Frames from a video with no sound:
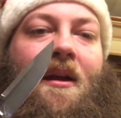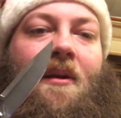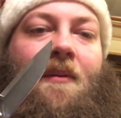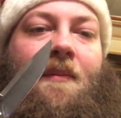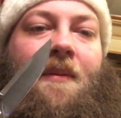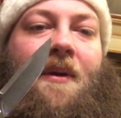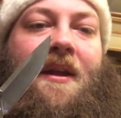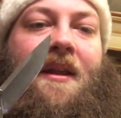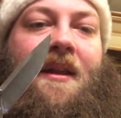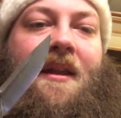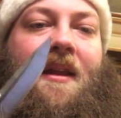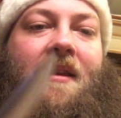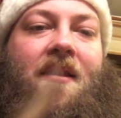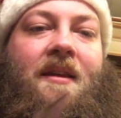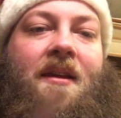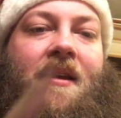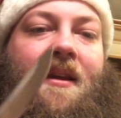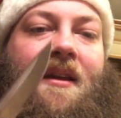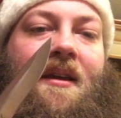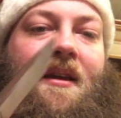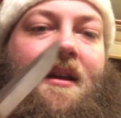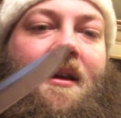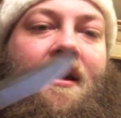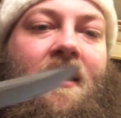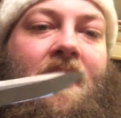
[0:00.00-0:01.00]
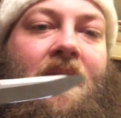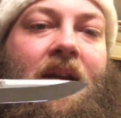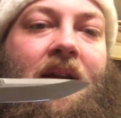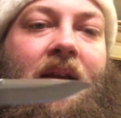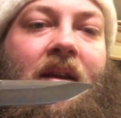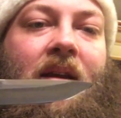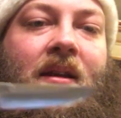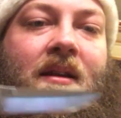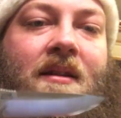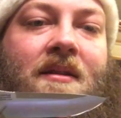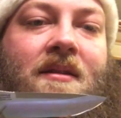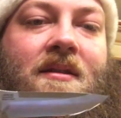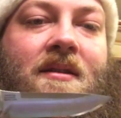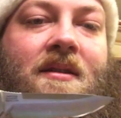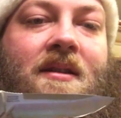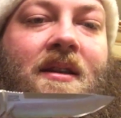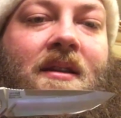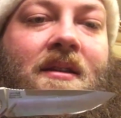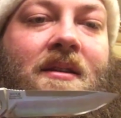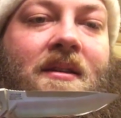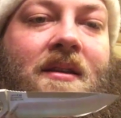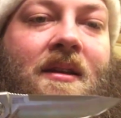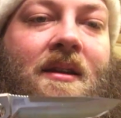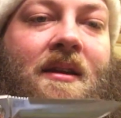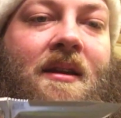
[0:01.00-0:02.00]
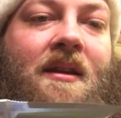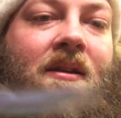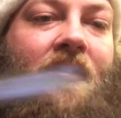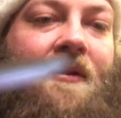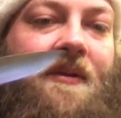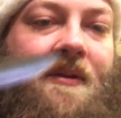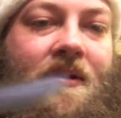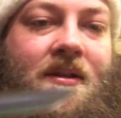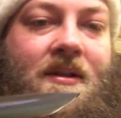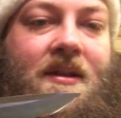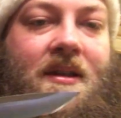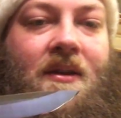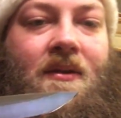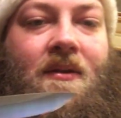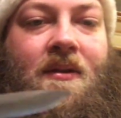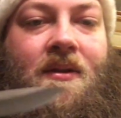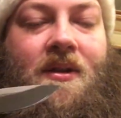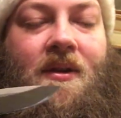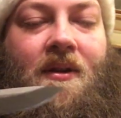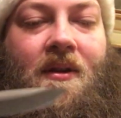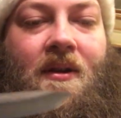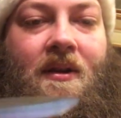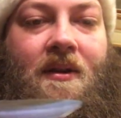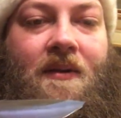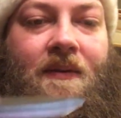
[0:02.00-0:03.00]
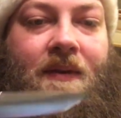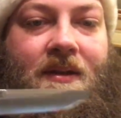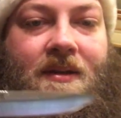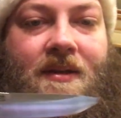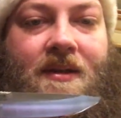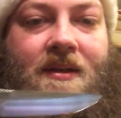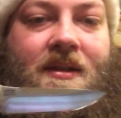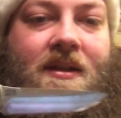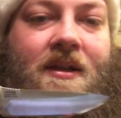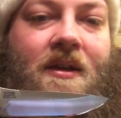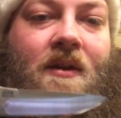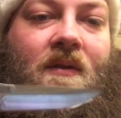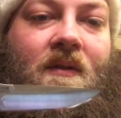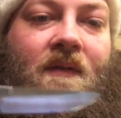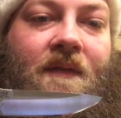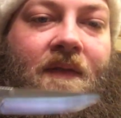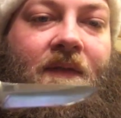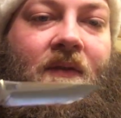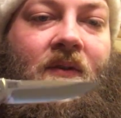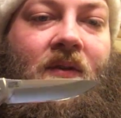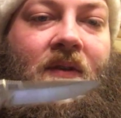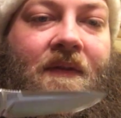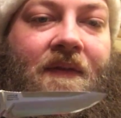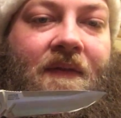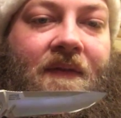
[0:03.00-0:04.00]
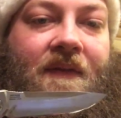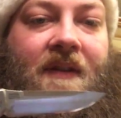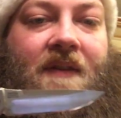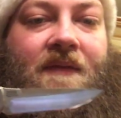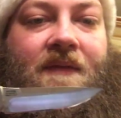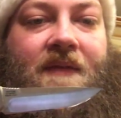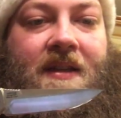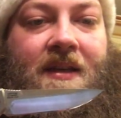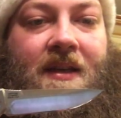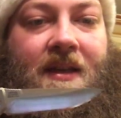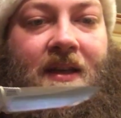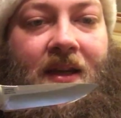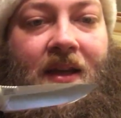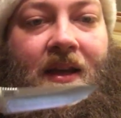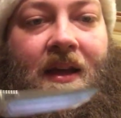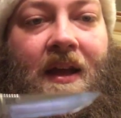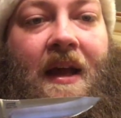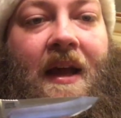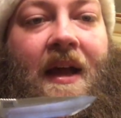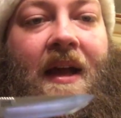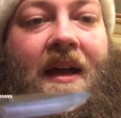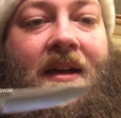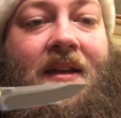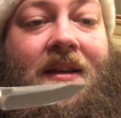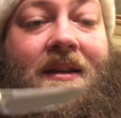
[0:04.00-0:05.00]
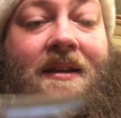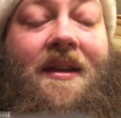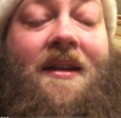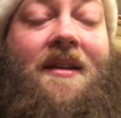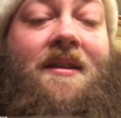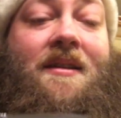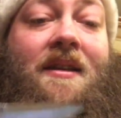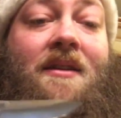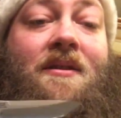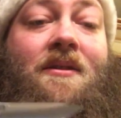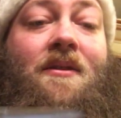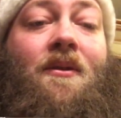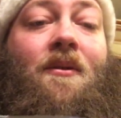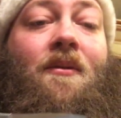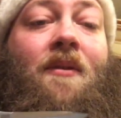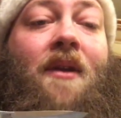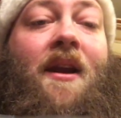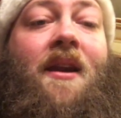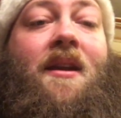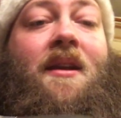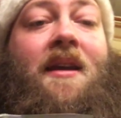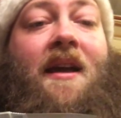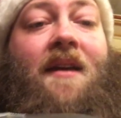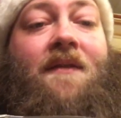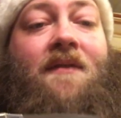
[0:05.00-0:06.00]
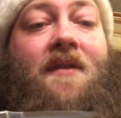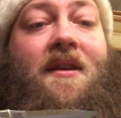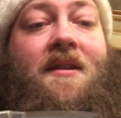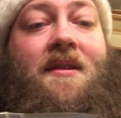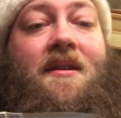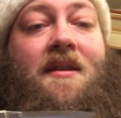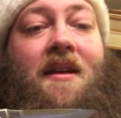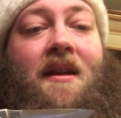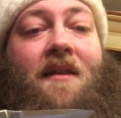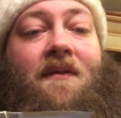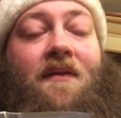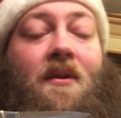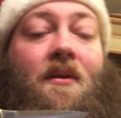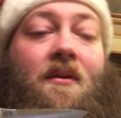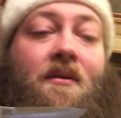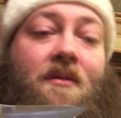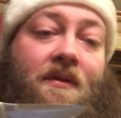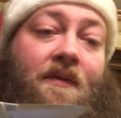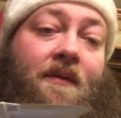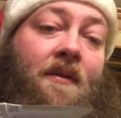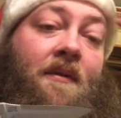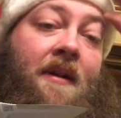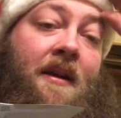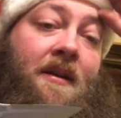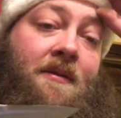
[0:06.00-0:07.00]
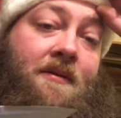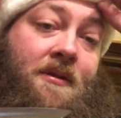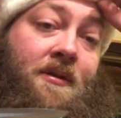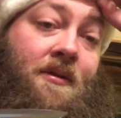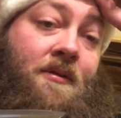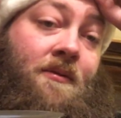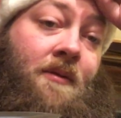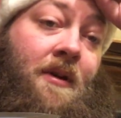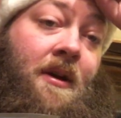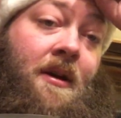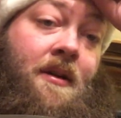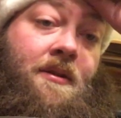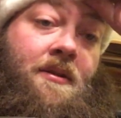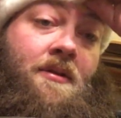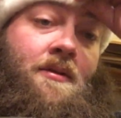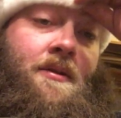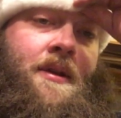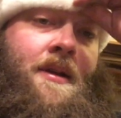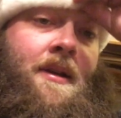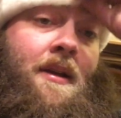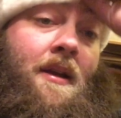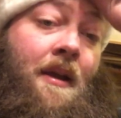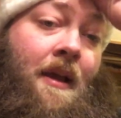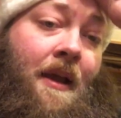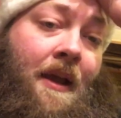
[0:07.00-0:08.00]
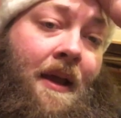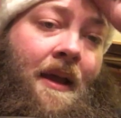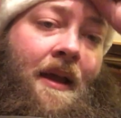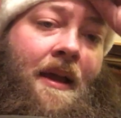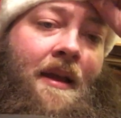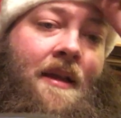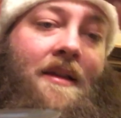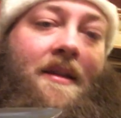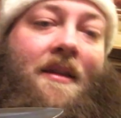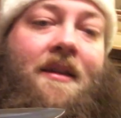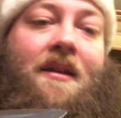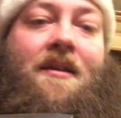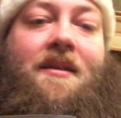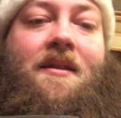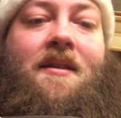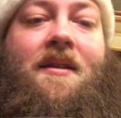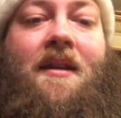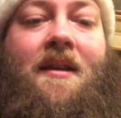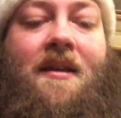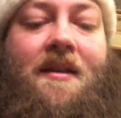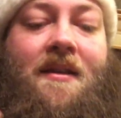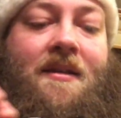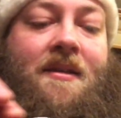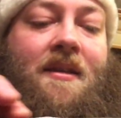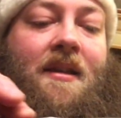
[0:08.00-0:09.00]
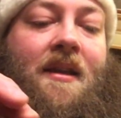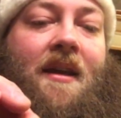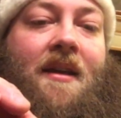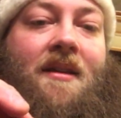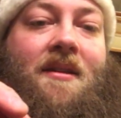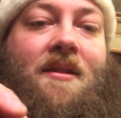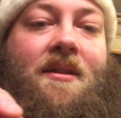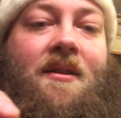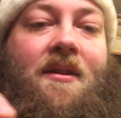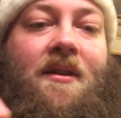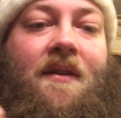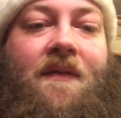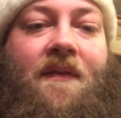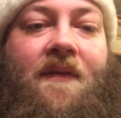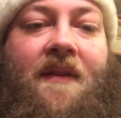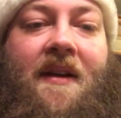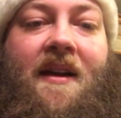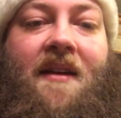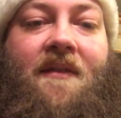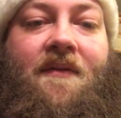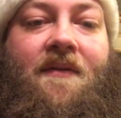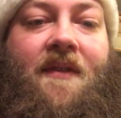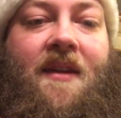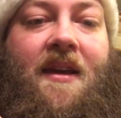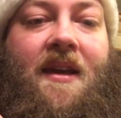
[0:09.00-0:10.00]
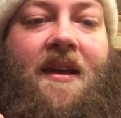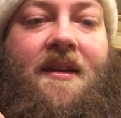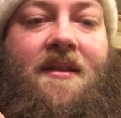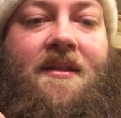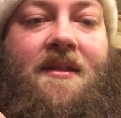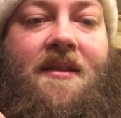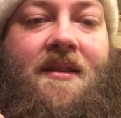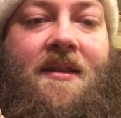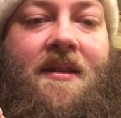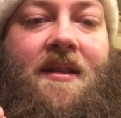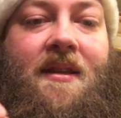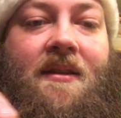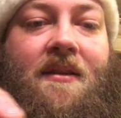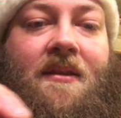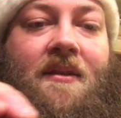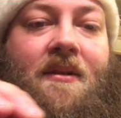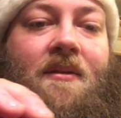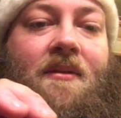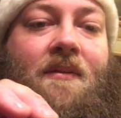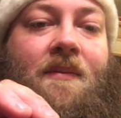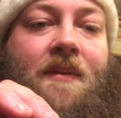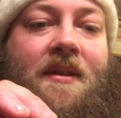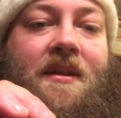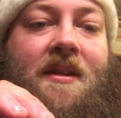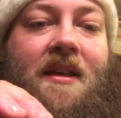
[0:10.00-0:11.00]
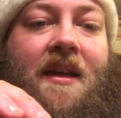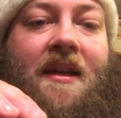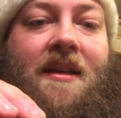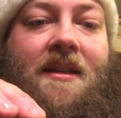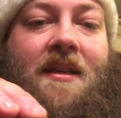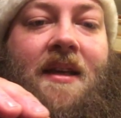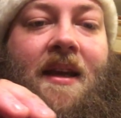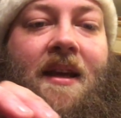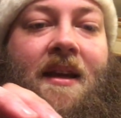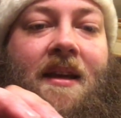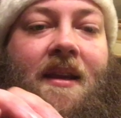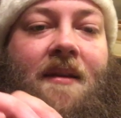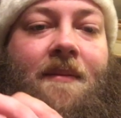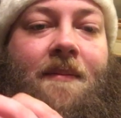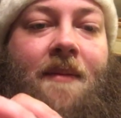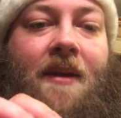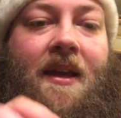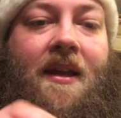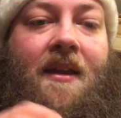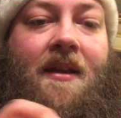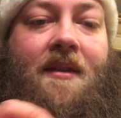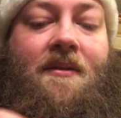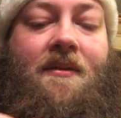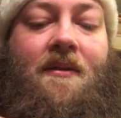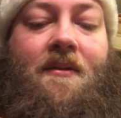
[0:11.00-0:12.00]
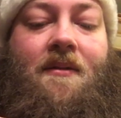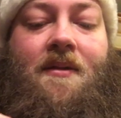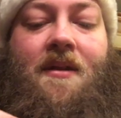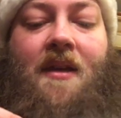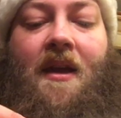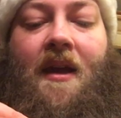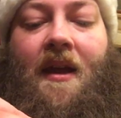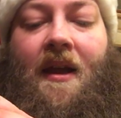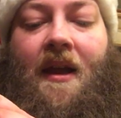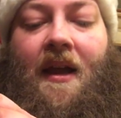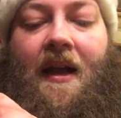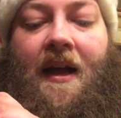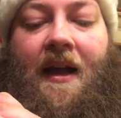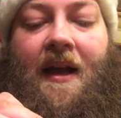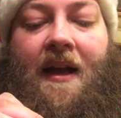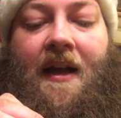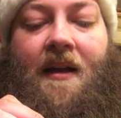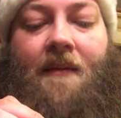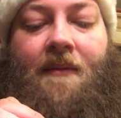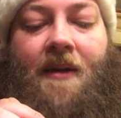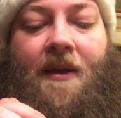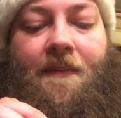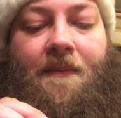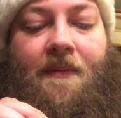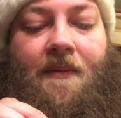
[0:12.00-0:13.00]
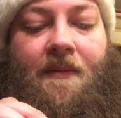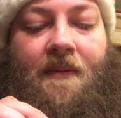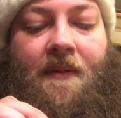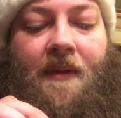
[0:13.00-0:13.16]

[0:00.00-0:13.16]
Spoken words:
But the ZT, or Zero Tolerance 0450, this is a great knife. This knife goes for around 200. This is S35VN steel with titanium handles. I